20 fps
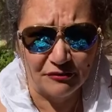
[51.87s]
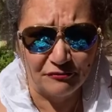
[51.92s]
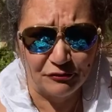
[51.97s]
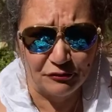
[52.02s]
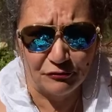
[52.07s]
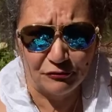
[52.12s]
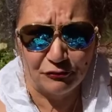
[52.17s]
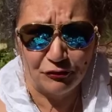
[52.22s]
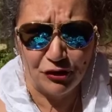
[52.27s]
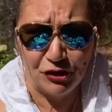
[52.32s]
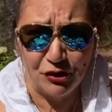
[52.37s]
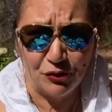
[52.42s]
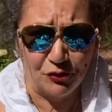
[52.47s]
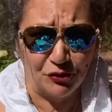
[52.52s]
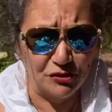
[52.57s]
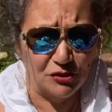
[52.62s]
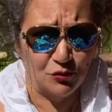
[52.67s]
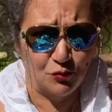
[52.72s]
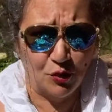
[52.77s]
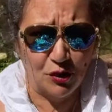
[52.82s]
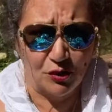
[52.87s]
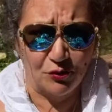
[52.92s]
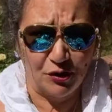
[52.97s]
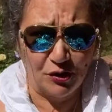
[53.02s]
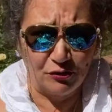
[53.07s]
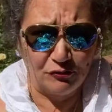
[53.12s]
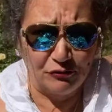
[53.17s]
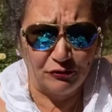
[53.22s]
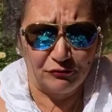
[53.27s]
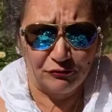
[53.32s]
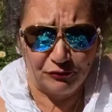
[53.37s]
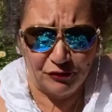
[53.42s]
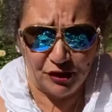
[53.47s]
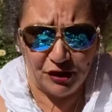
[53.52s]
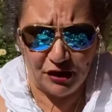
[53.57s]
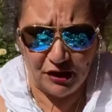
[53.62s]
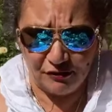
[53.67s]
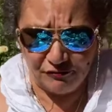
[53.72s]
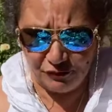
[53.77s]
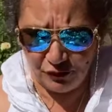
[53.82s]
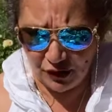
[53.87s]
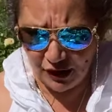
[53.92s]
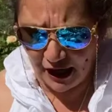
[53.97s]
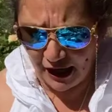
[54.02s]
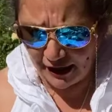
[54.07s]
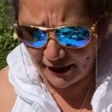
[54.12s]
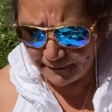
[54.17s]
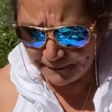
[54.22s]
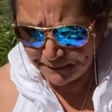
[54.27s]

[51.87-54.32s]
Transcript: for free or a square griddle for free if you like.